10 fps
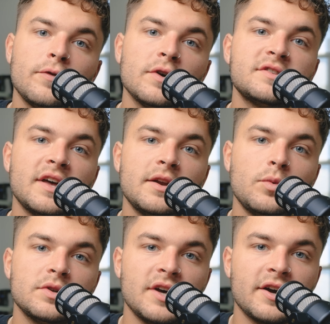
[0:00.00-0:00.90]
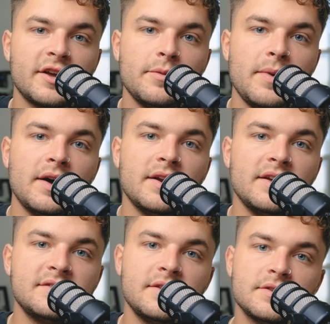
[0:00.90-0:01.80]
First item we're talking about
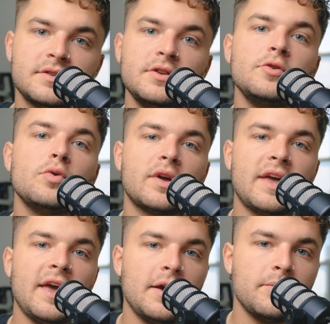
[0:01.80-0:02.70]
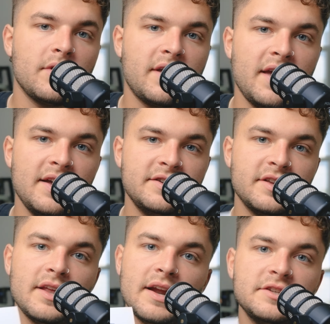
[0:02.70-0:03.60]
is this new camera cage
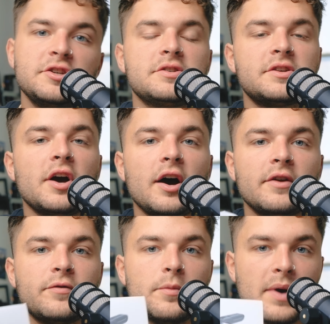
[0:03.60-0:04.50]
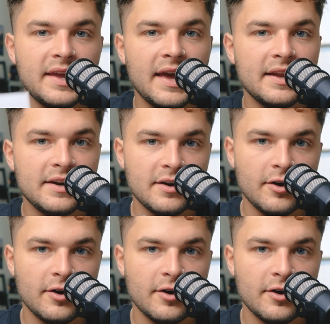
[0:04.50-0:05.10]
that I just got for my Canon